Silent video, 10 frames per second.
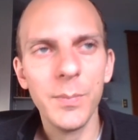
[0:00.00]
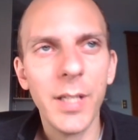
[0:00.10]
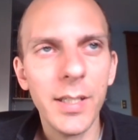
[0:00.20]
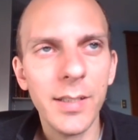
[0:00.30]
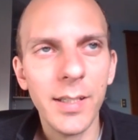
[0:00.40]

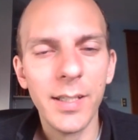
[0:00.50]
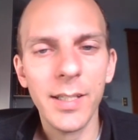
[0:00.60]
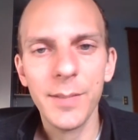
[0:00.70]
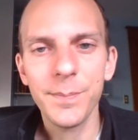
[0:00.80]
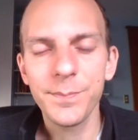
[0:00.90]
but
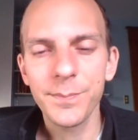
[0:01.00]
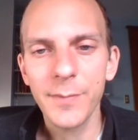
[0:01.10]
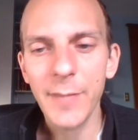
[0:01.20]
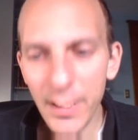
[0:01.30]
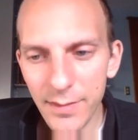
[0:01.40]
um,
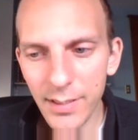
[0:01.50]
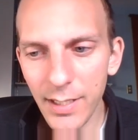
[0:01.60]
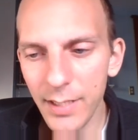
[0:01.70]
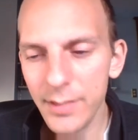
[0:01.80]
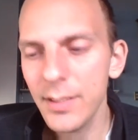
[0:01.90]
thanks
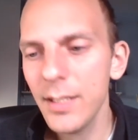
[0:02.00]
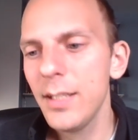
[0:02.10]
again.